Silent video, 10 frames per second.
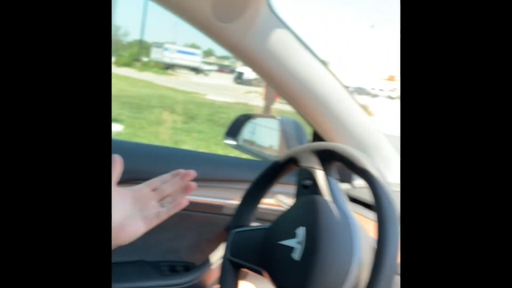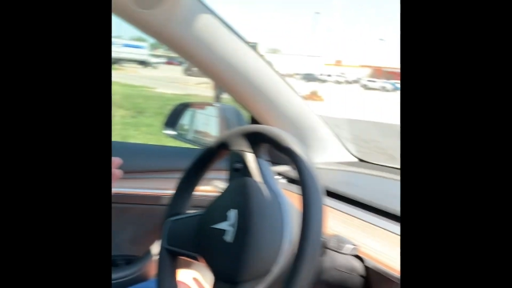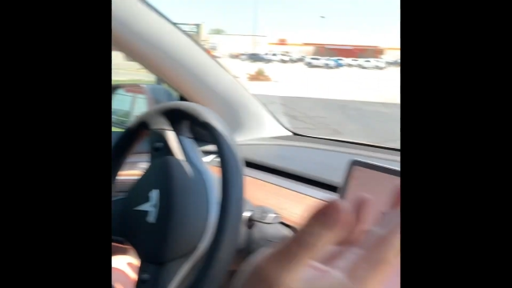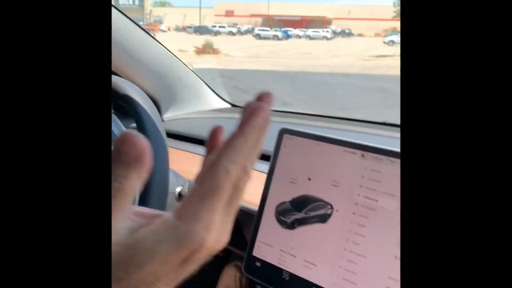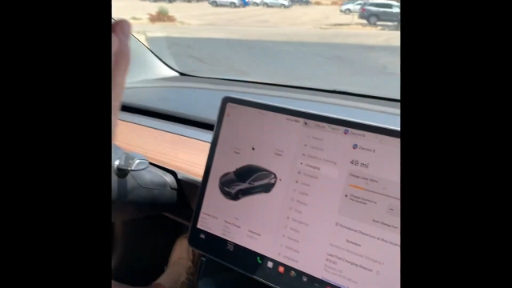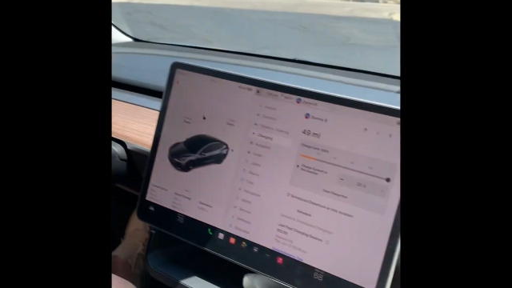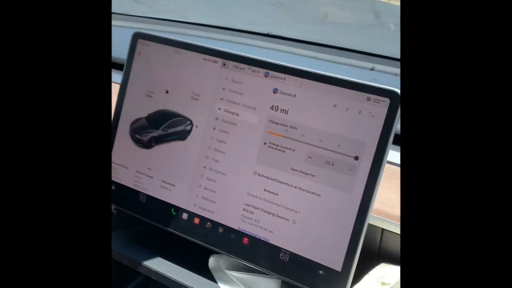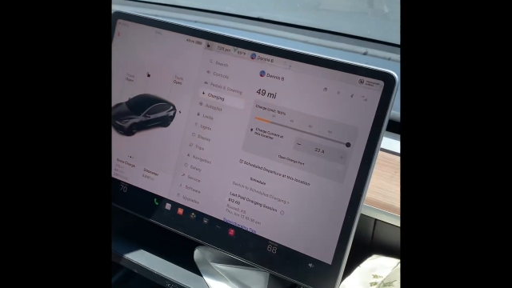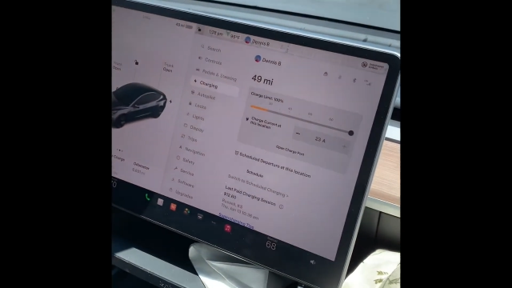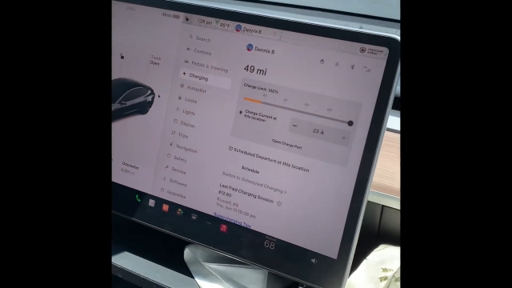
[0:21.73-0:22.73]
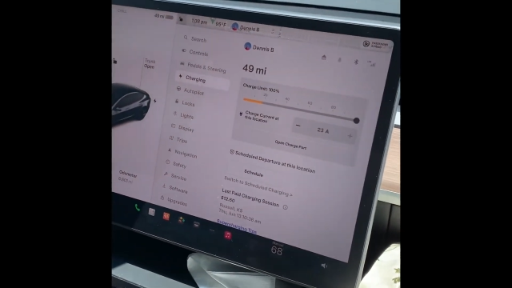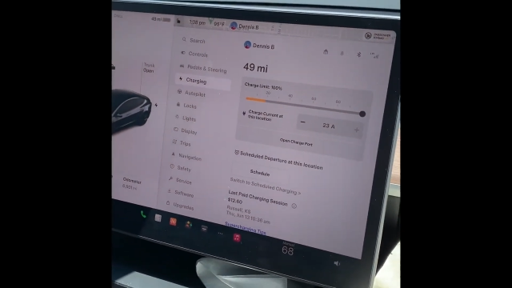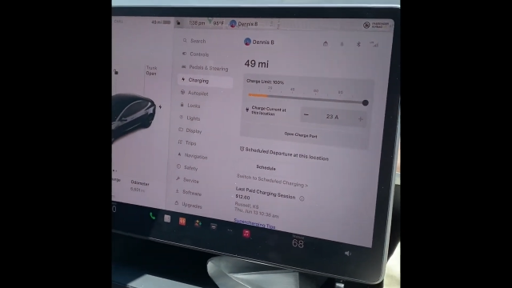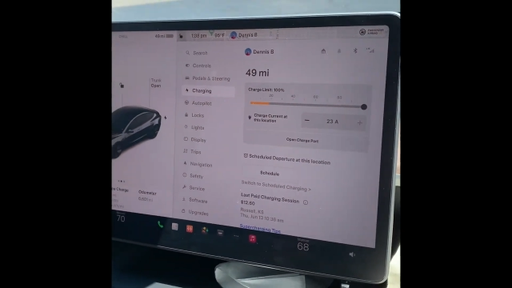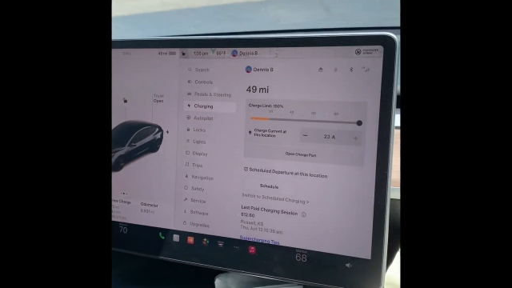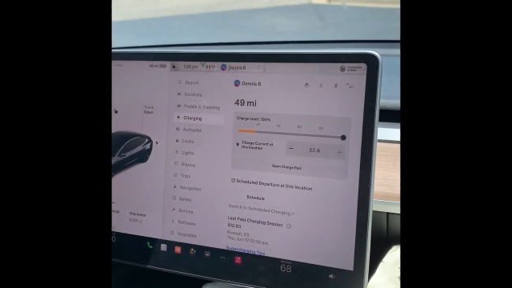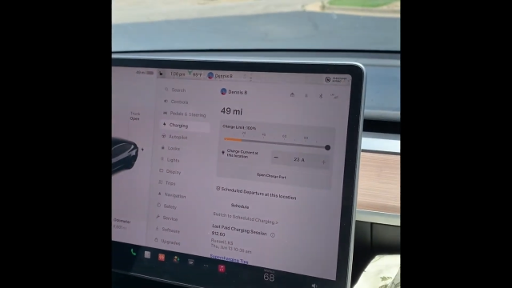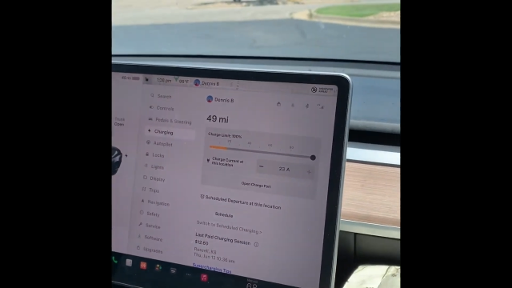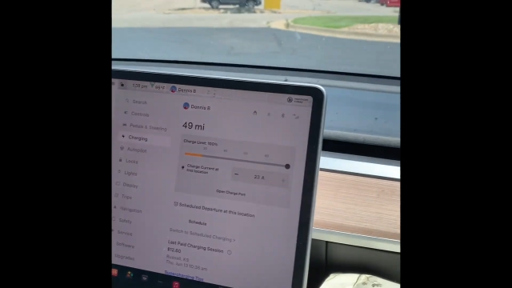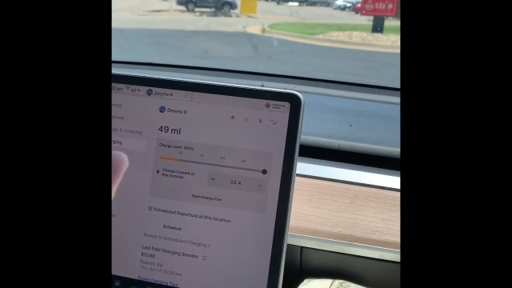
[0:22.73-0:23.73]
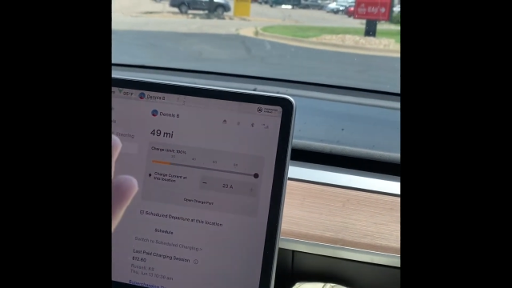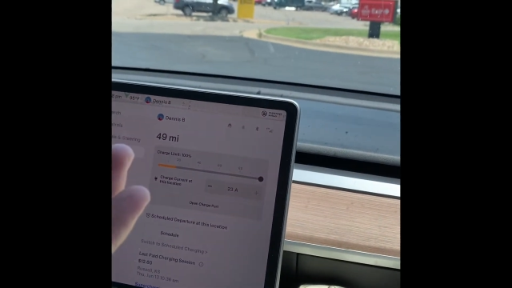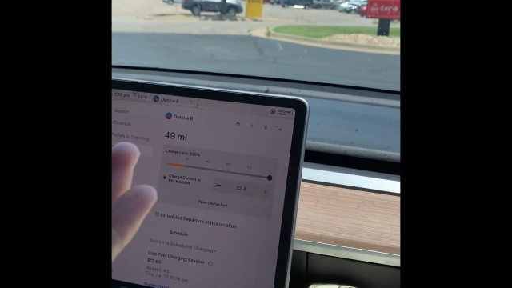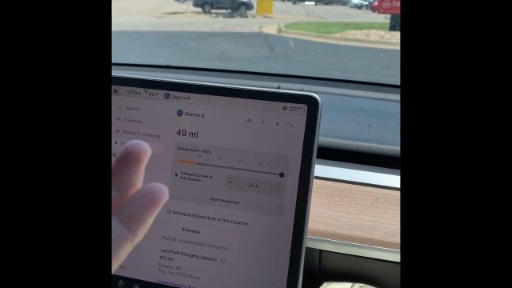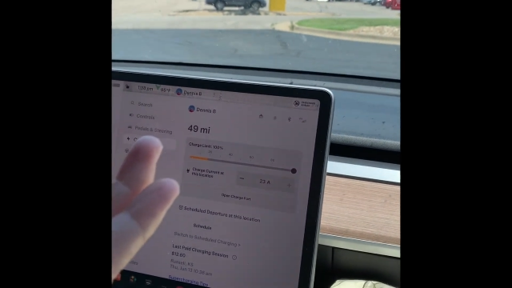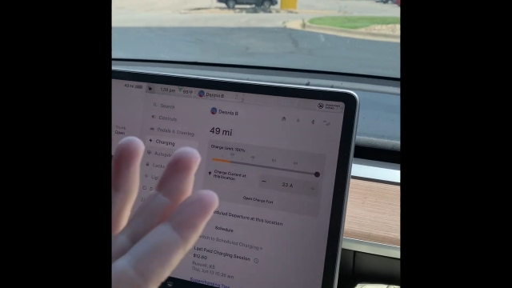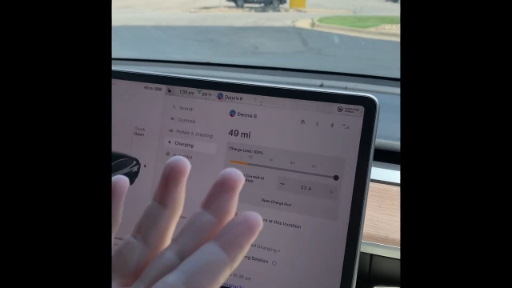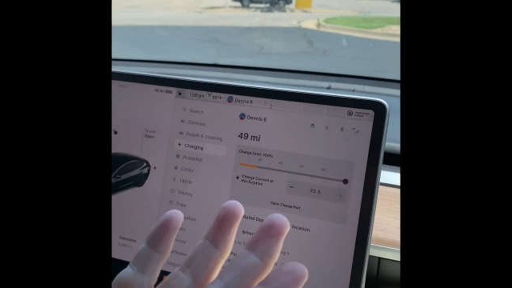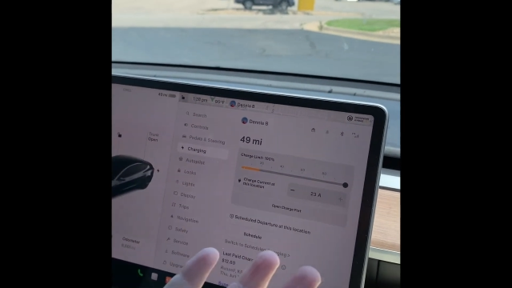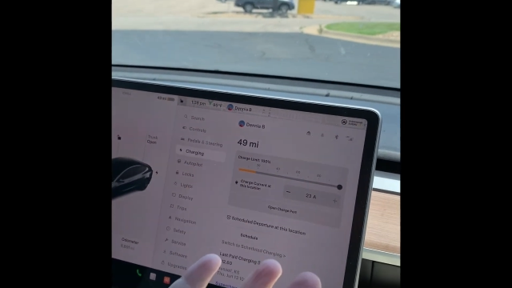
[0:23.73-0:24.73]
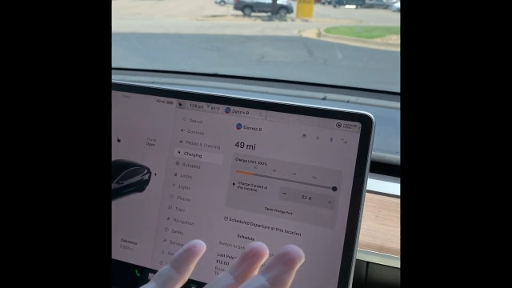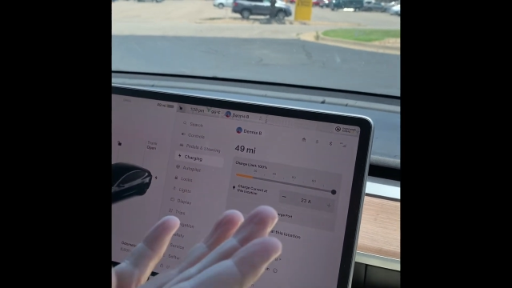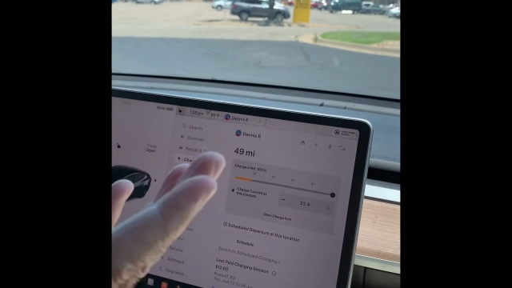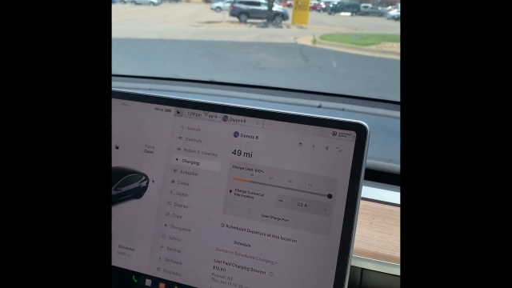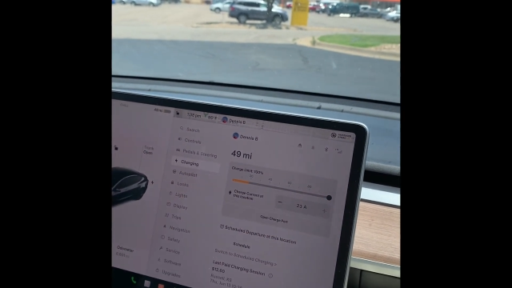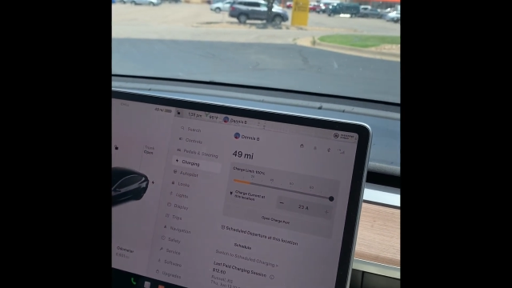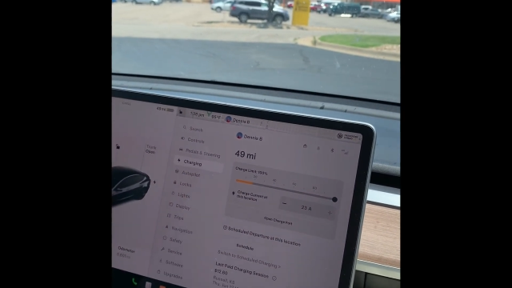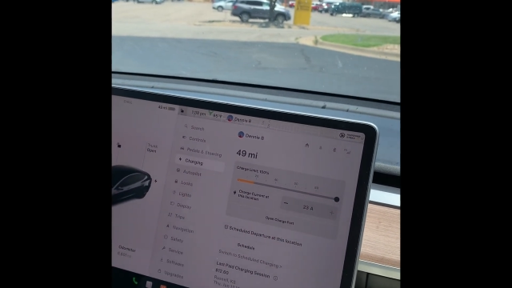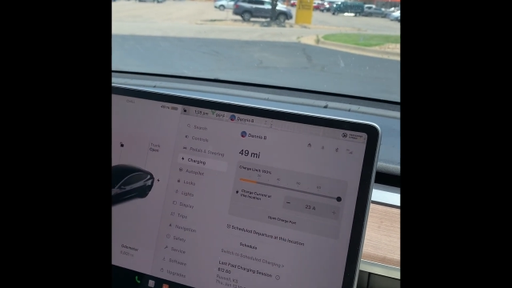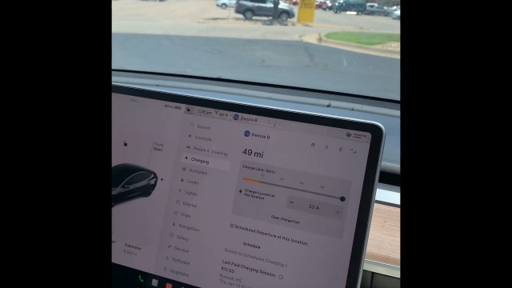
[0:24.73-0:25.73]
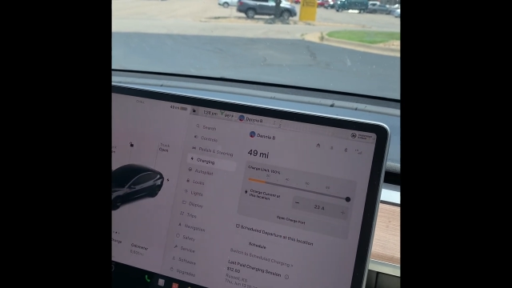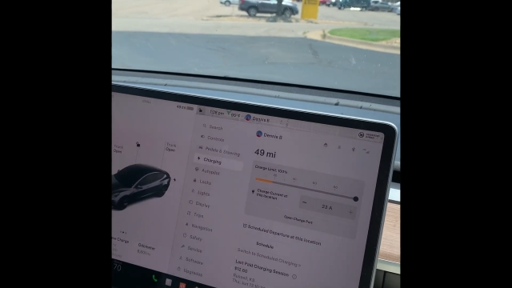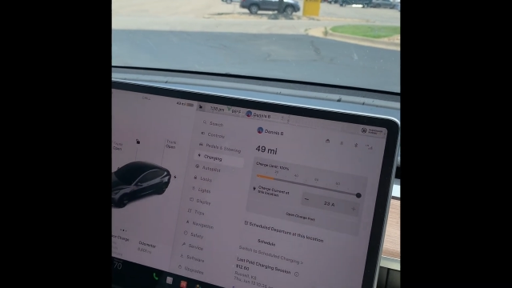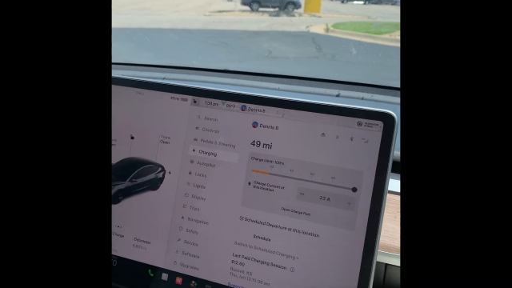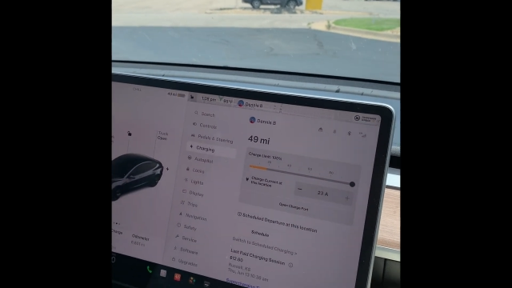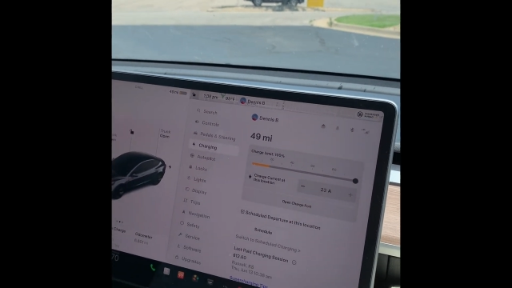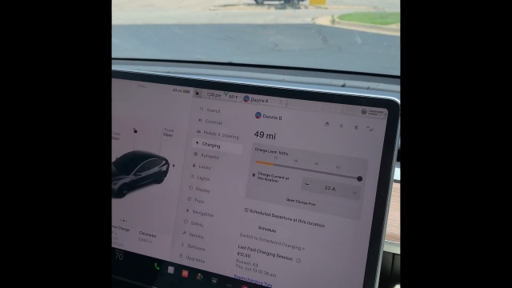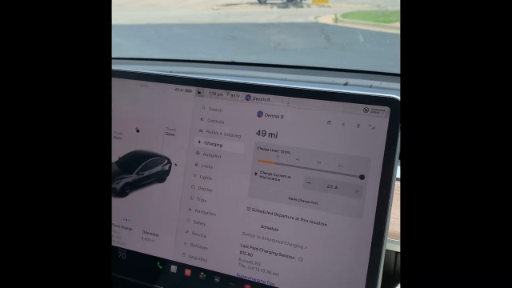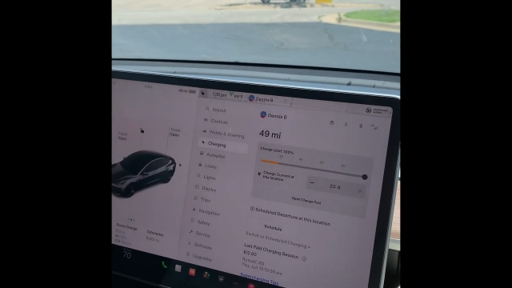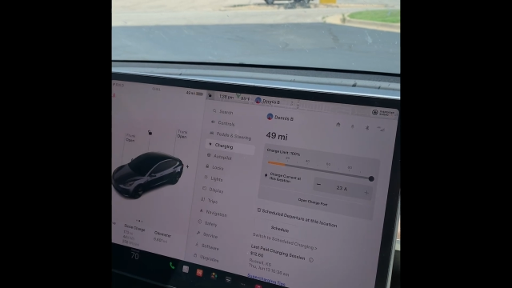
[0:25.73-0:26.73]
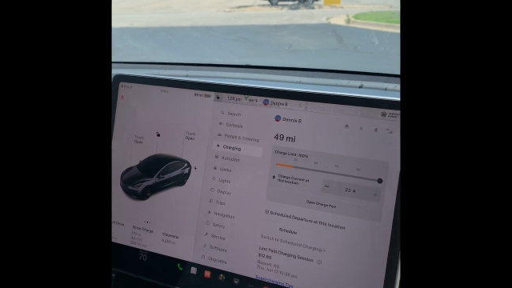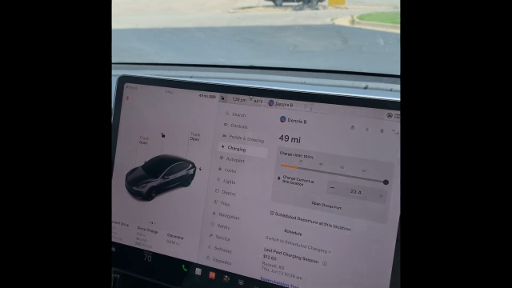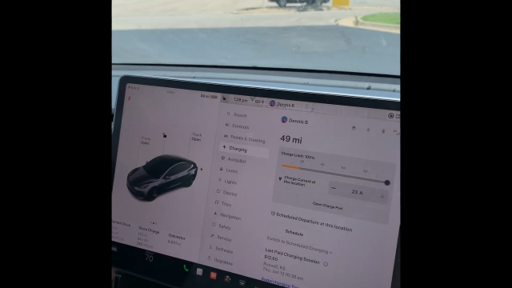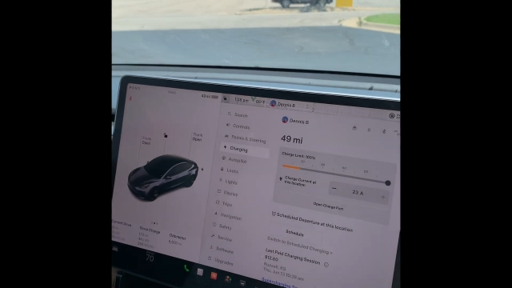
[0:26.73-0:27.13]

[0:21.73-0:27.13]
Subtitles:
[unreadable: no face in view]